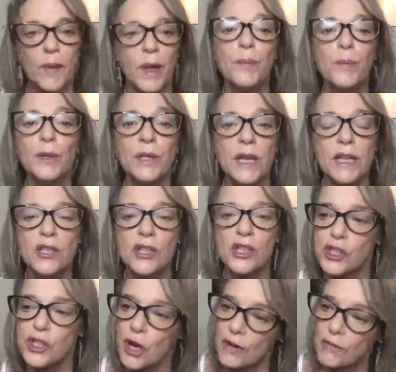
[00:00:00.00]
People need to
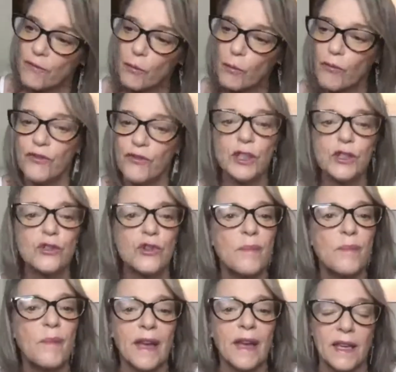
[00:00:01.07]
start
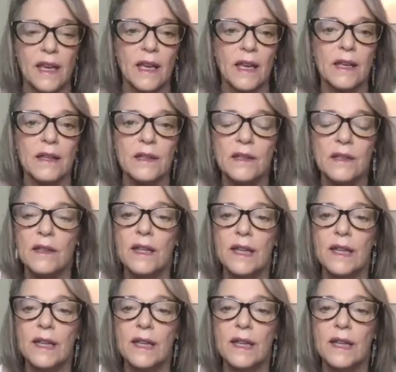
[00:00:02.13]
filtering back in,